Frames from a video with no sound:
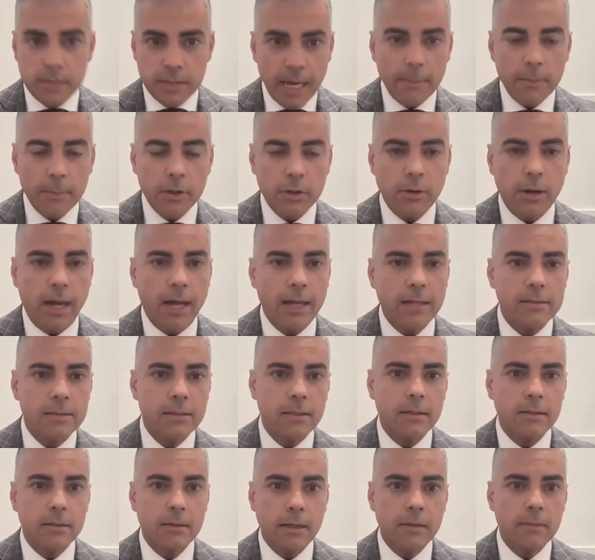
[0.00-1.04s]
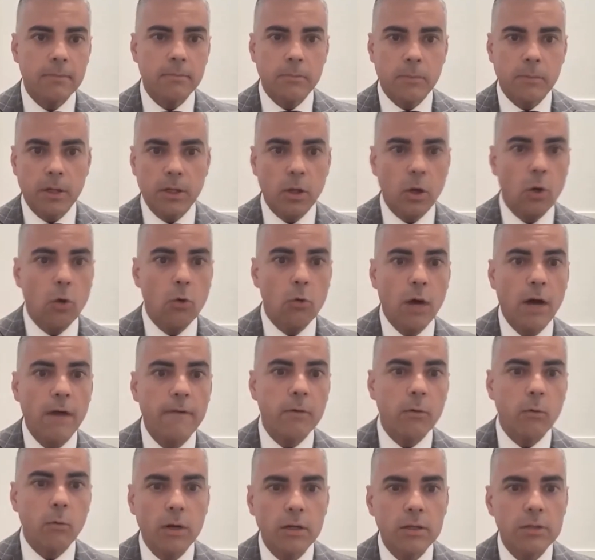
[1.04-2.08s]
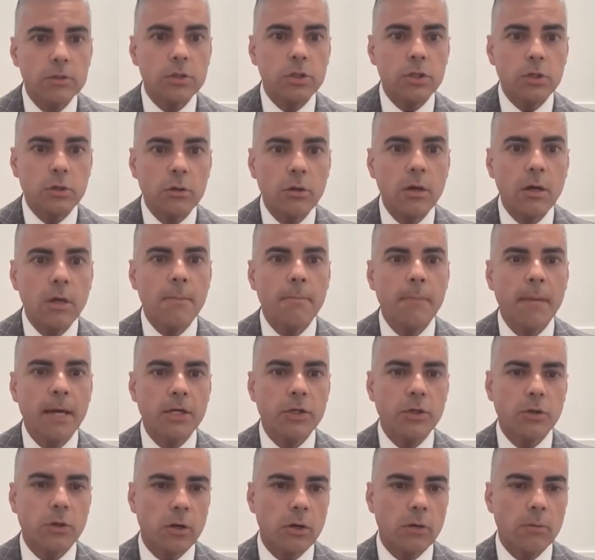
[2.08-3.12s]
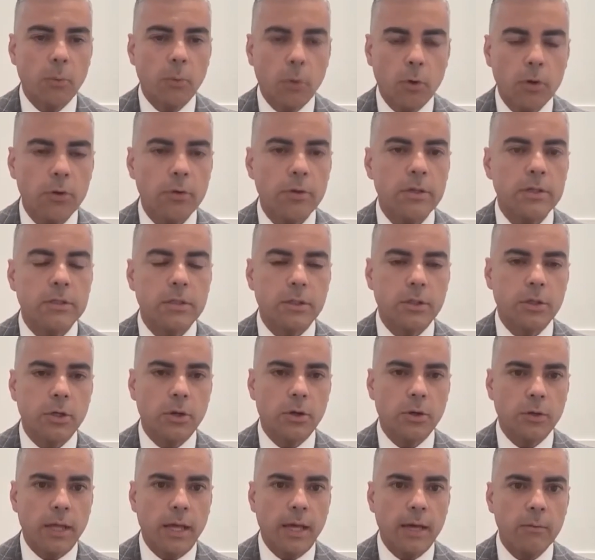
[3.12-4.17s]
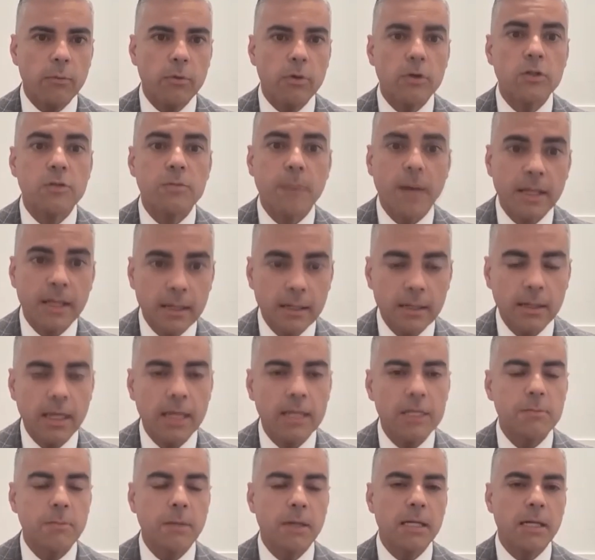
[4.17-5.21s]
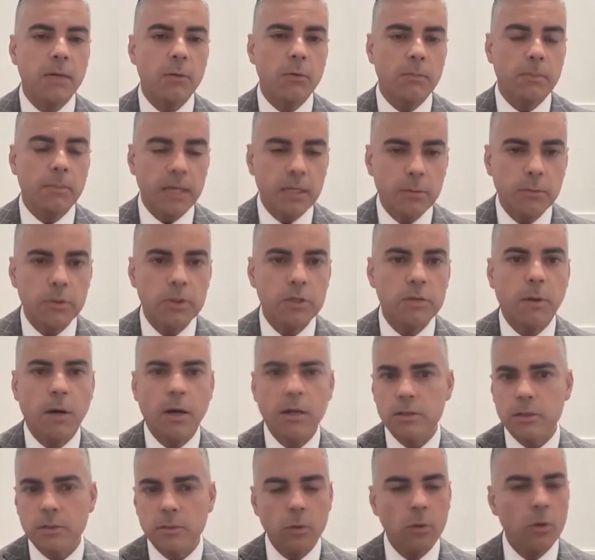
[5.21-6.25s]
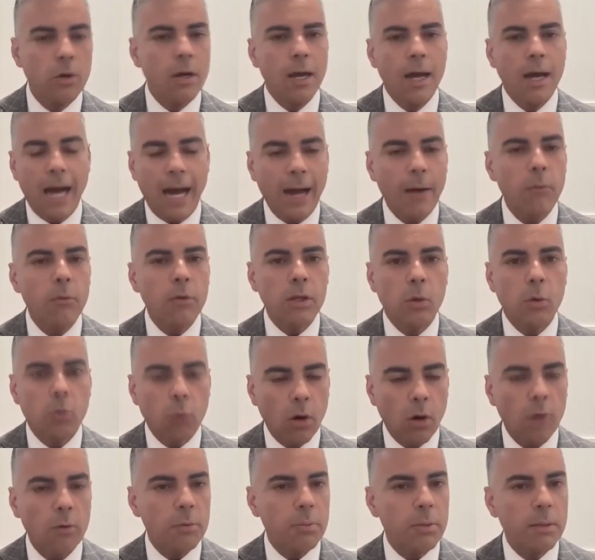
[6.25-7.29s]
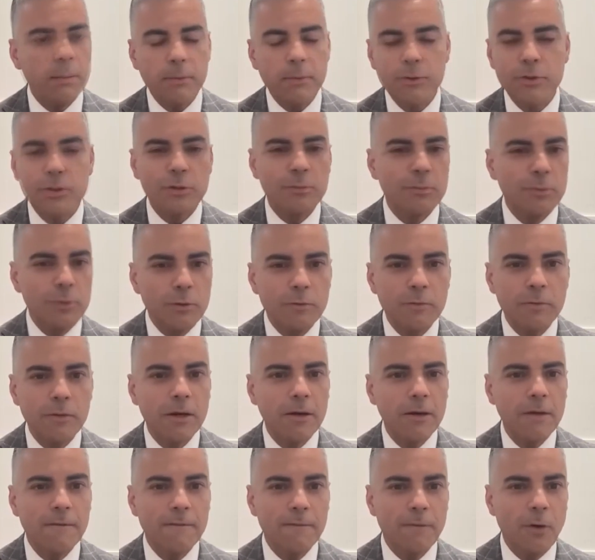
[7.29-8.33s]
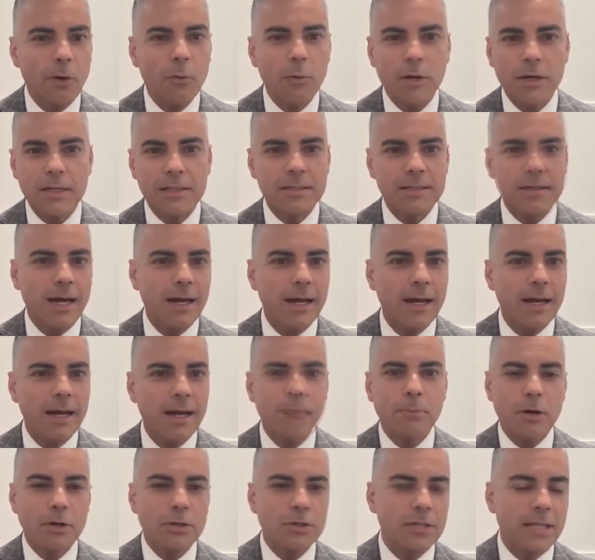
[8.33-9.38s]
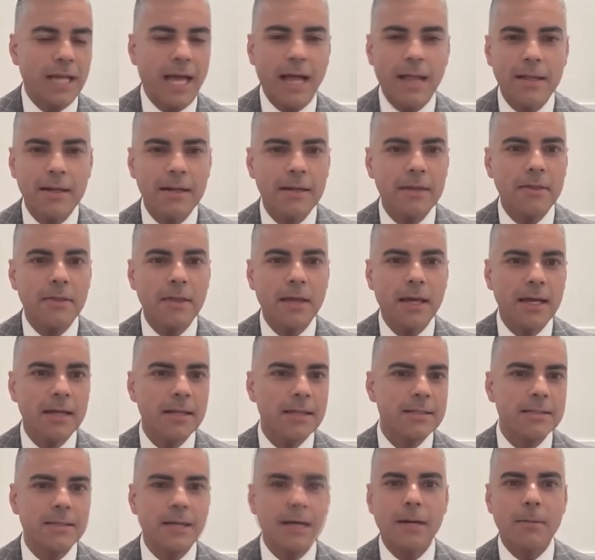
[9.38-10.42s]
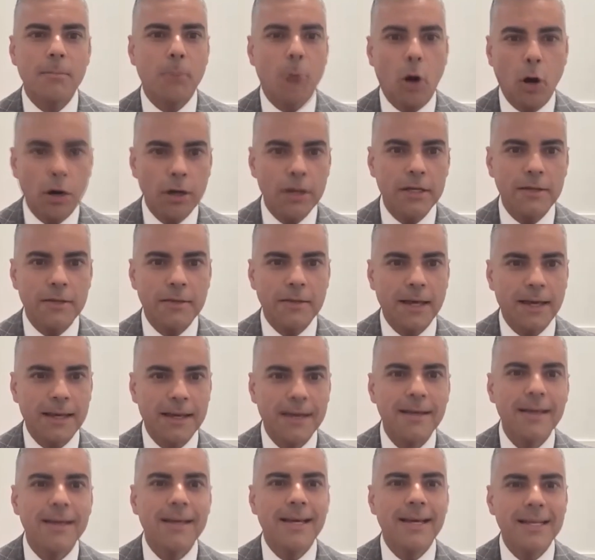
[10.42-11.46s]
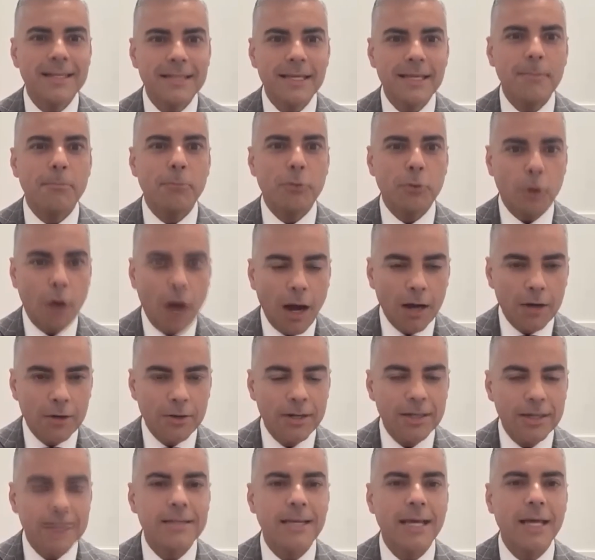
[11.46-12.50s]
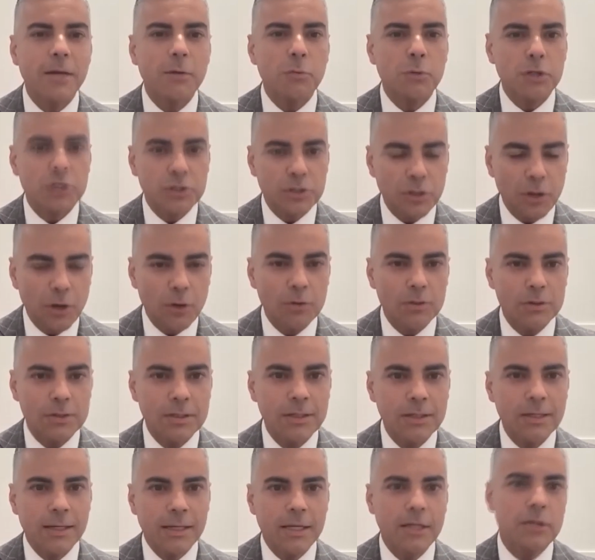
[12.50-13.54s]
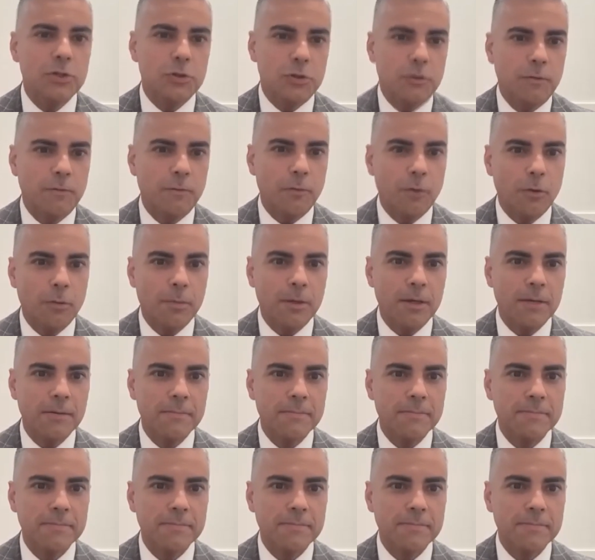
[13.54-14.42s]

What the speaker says: Democrats and whoever wants to make sure that our border is secure, that we're spending less money and we're being responsible. I want to work with people to move forward. It's not a personality thing and it's not a party thing. It's a progress and results issue for me.